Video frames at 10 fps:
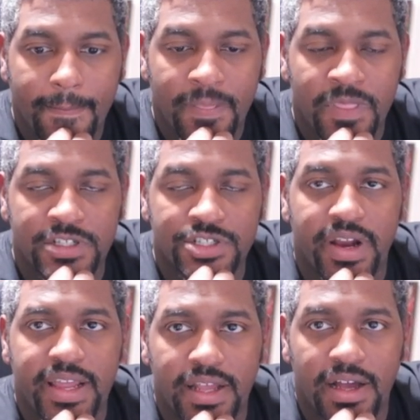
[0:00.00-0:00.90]

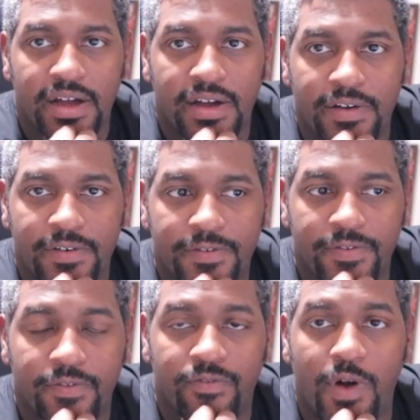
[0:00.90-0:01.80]
trait of
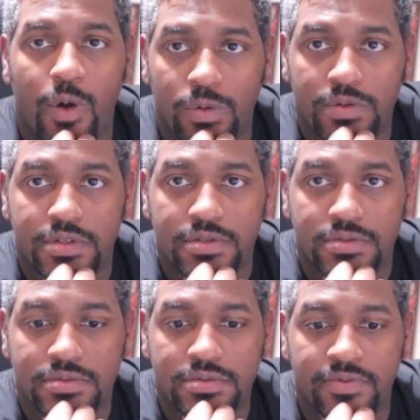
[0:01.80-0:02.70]
Volt
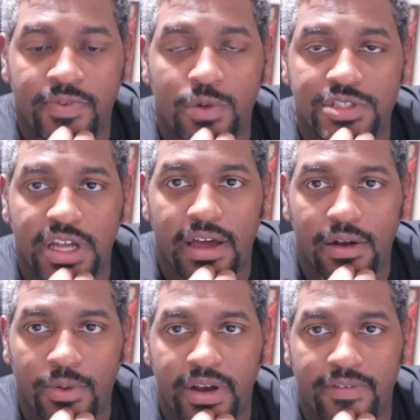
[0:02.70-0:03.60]
Shot
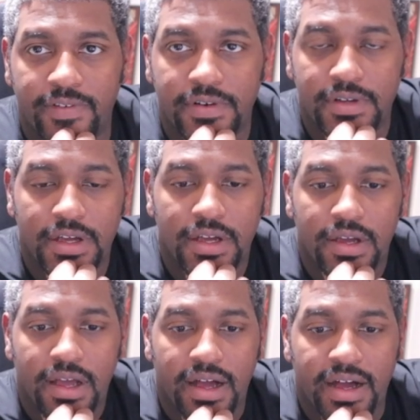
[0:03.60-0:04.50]
or whatever
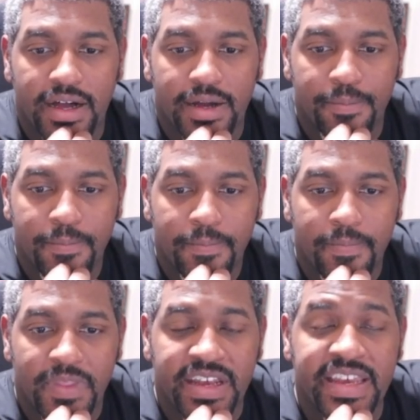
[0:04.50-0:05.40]

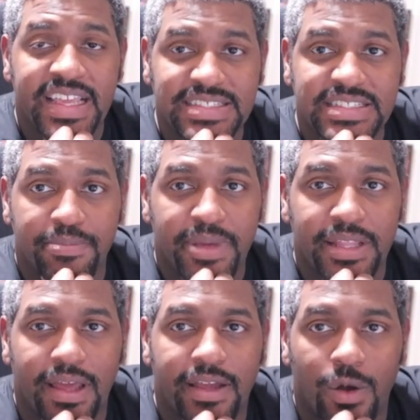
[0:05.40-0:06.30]
needs to be
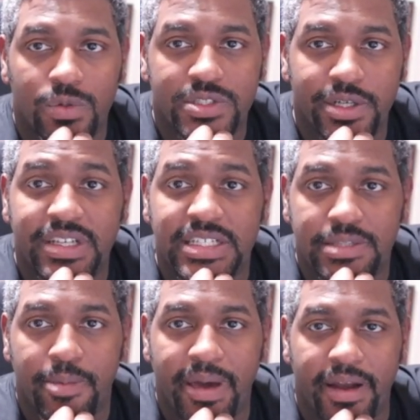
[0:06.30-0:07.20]
like Cold Steel. It needs to
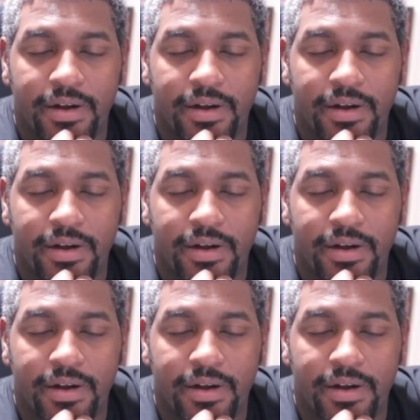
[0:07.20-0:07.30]
be better.